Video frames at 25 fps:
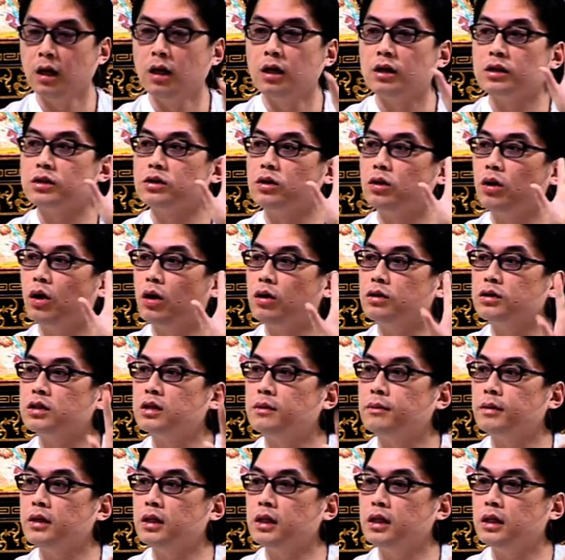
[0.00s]
So
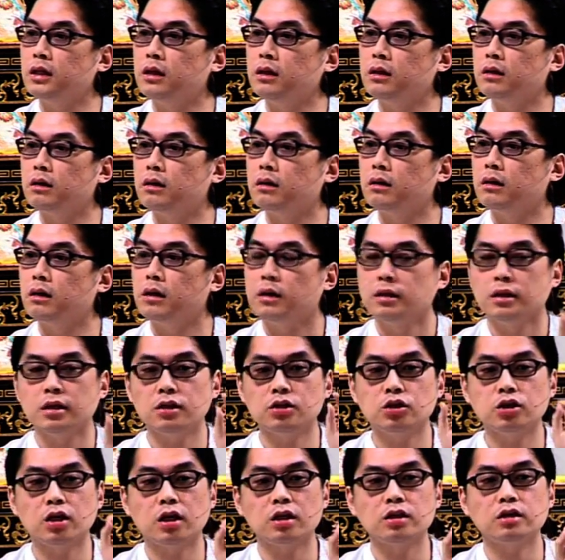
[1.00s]
ultimately, the
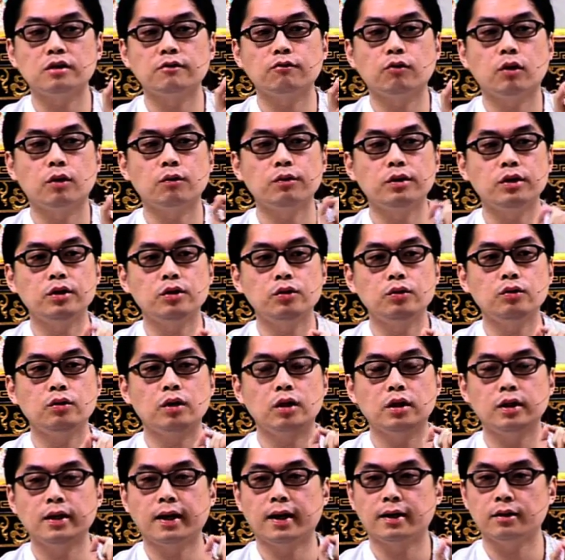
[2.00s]
judge of what we do
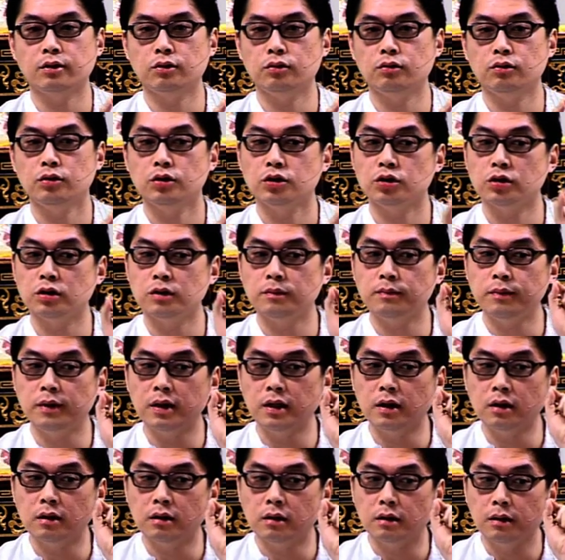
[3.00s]
and not do shouldn't
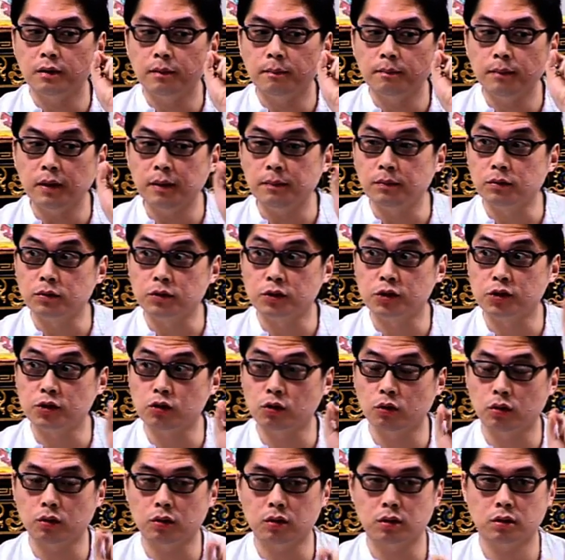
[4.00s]
be people's
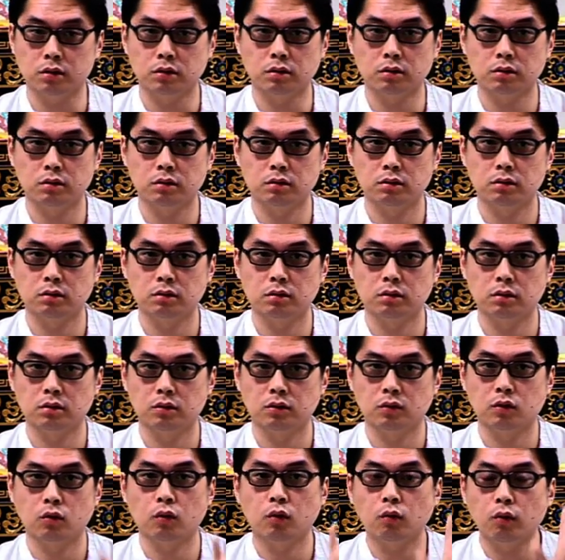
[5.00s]
scorn
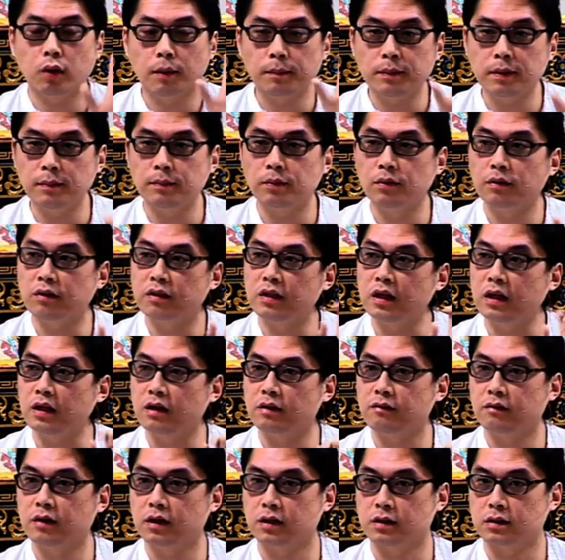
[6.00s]
or what people think
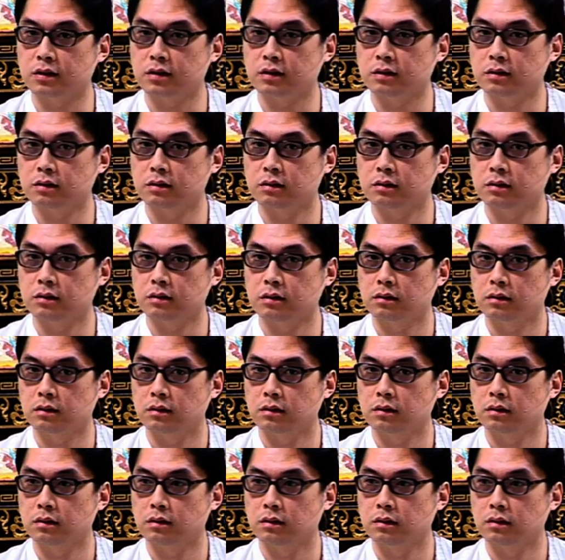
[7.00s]
of us
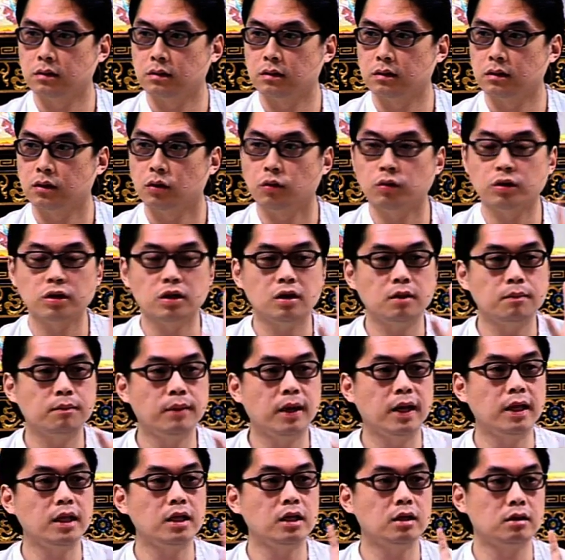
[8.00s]
or the
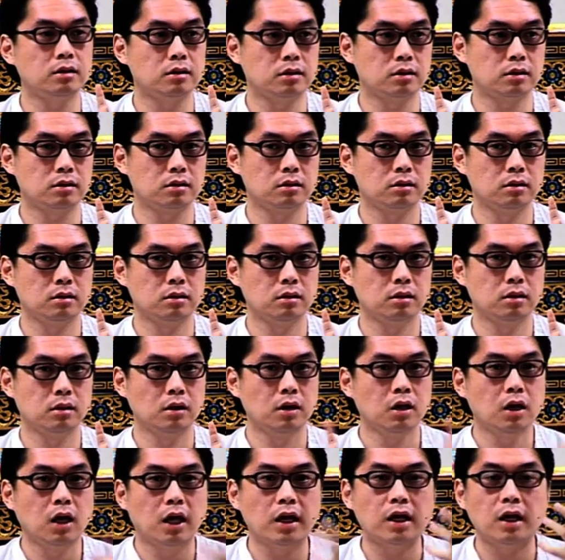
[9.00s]
opinions
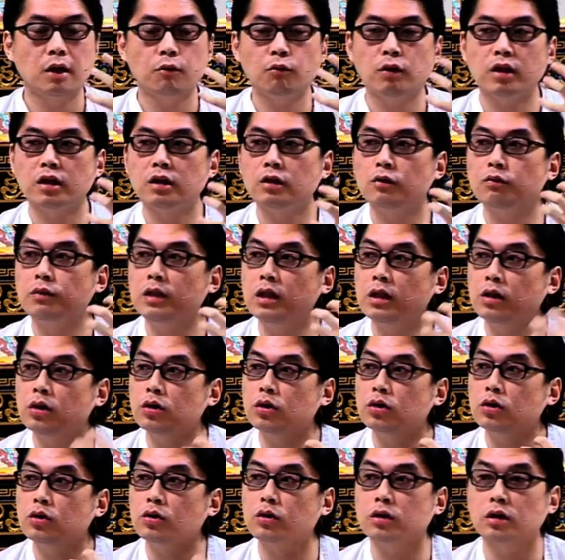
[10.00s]
and whether we
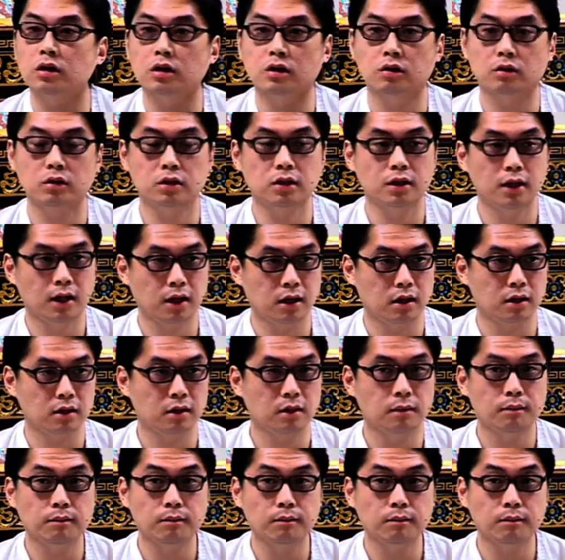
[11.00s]
look good or not.